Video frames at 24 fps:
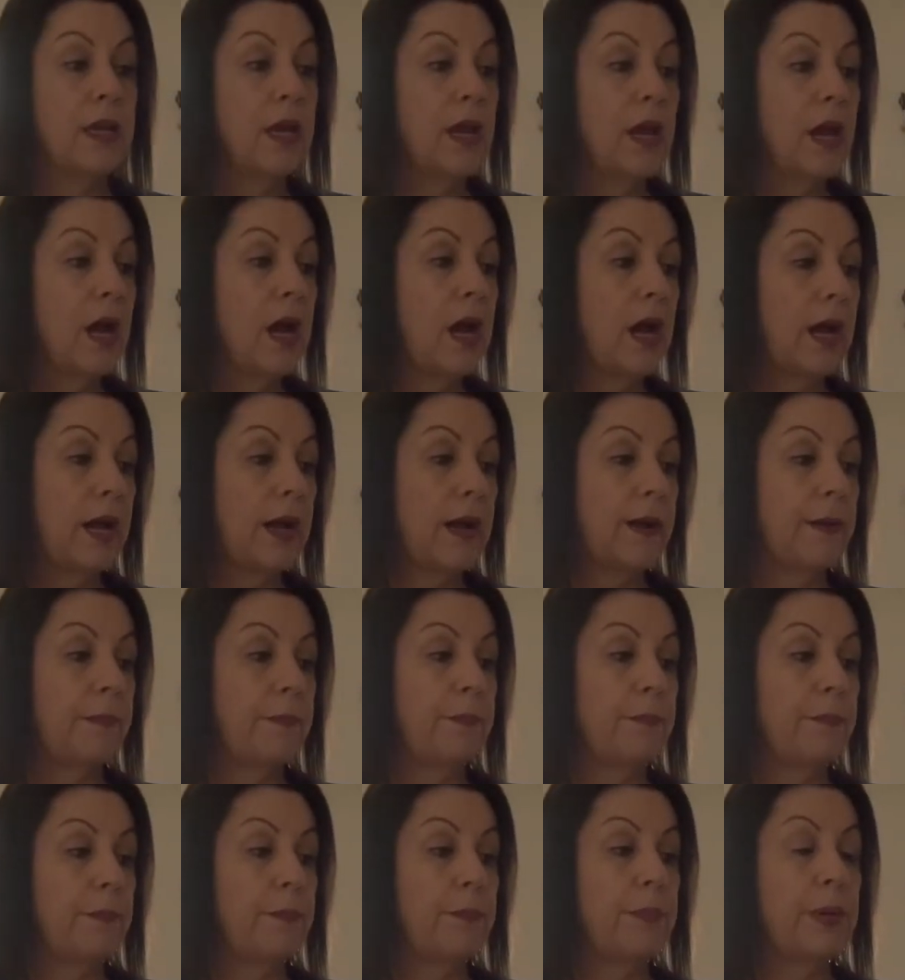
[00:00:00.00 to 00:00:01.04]

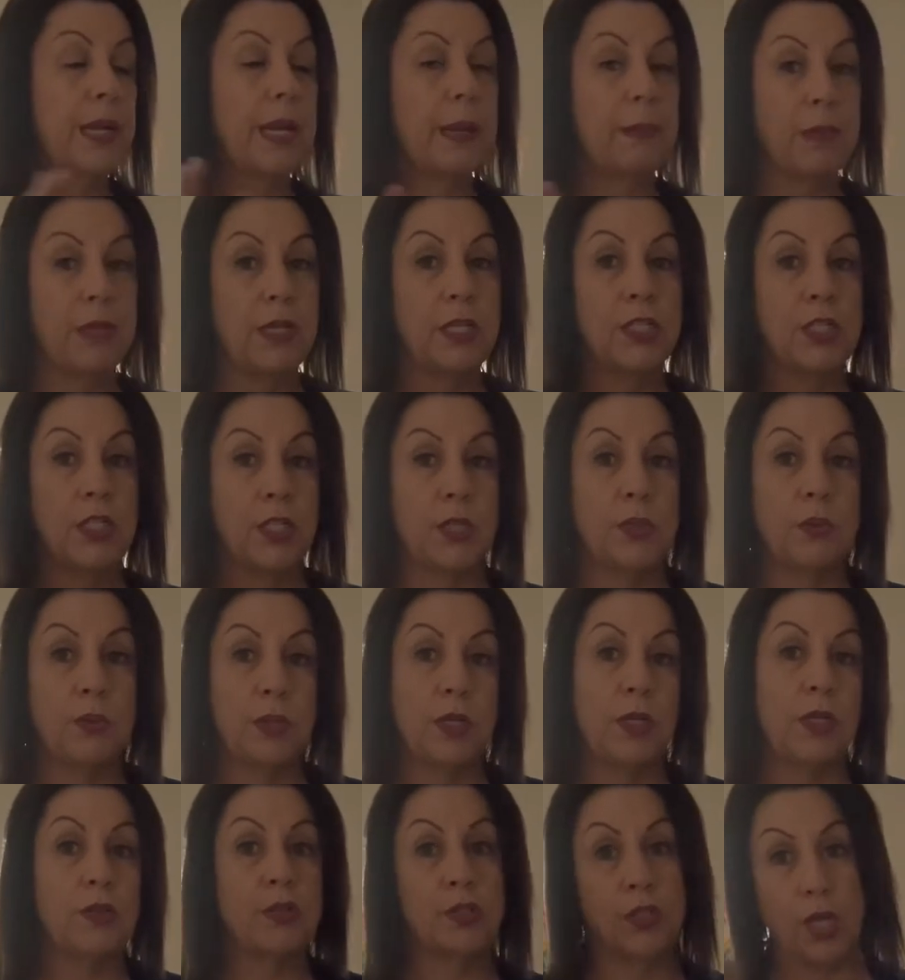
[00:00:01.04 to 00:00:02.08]
But I'm going to do, you
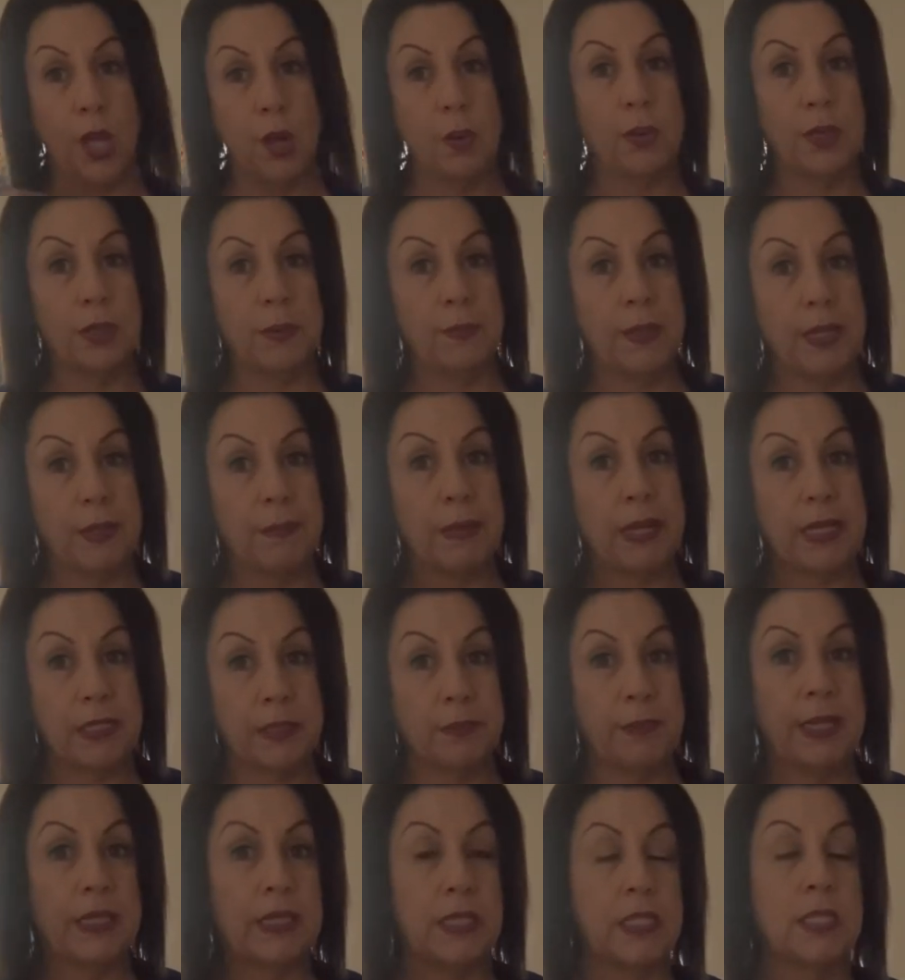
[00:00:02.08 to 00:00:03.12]
know, sew with me. Let's
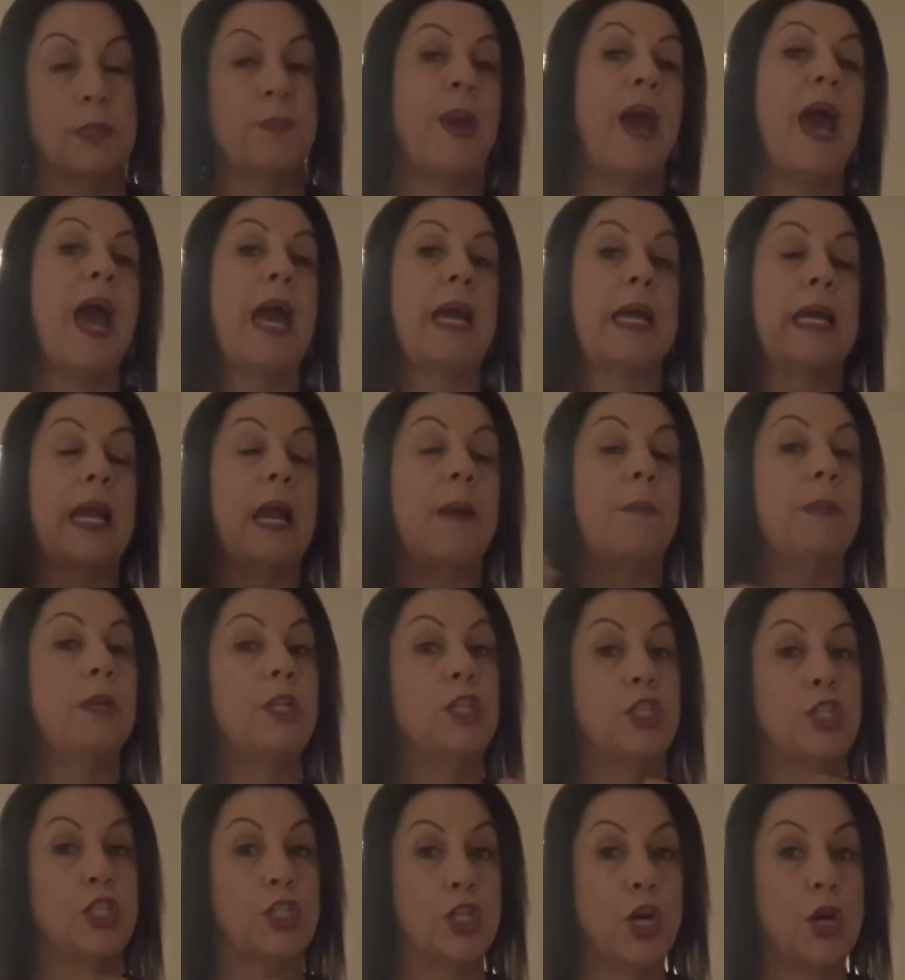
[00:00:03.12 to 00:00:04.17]
make this bag. And I'm going
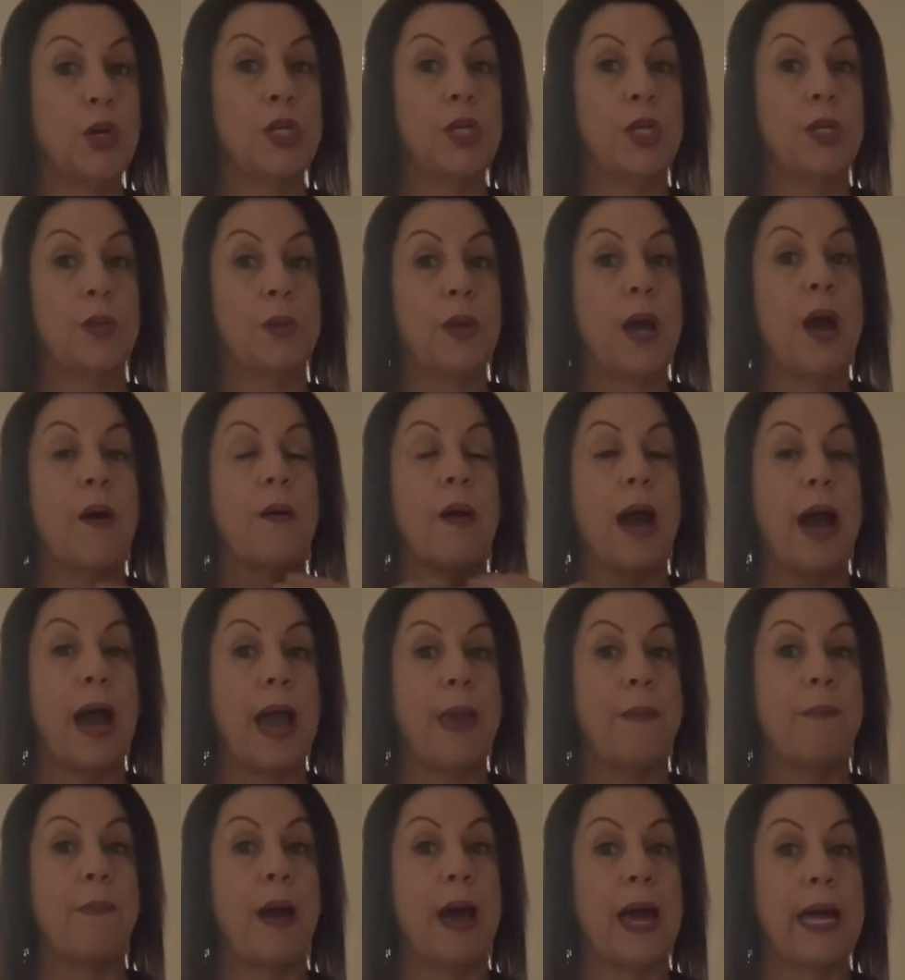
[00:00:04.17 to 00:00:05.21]
to show you how
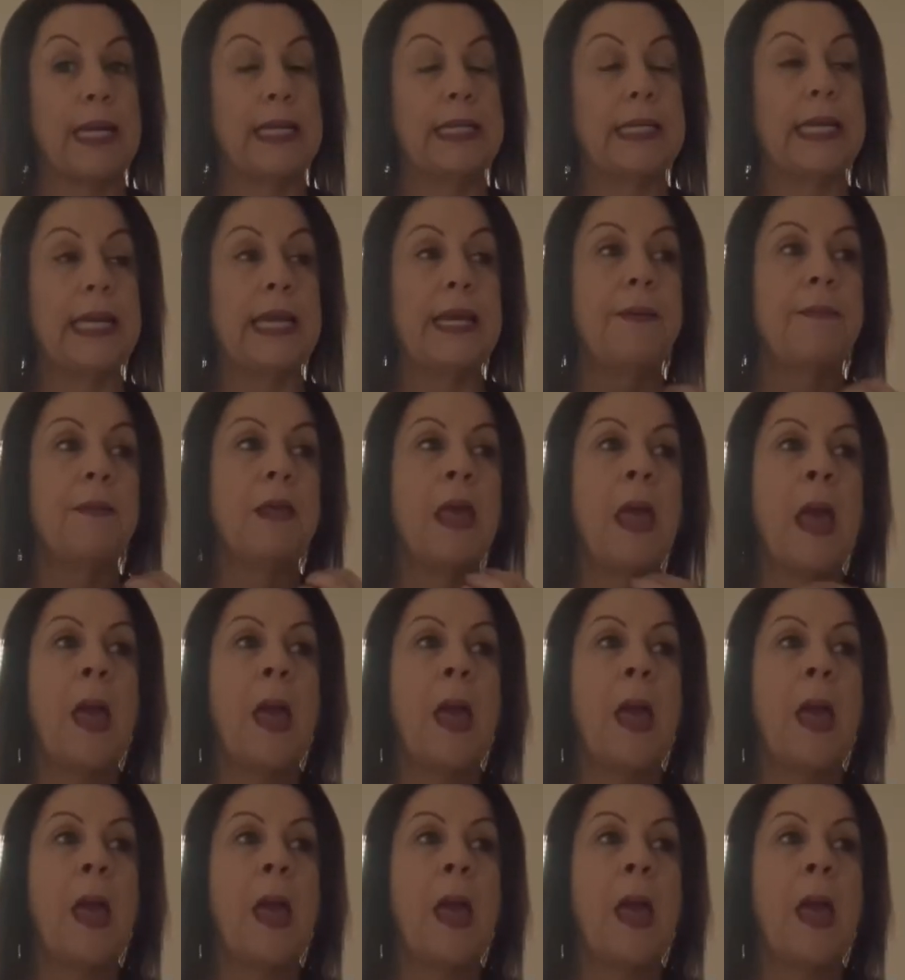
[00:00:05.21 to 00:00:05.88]
I bind it.